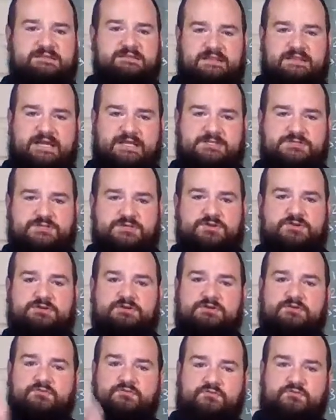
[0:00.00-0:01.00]

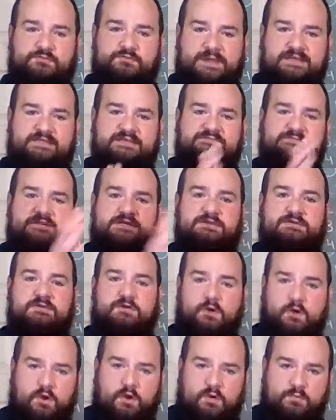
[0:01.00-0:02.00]
lecture, group activity,
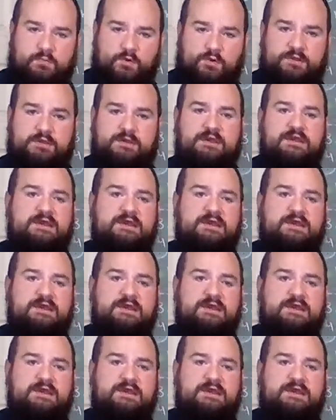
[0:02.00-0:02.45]
homework.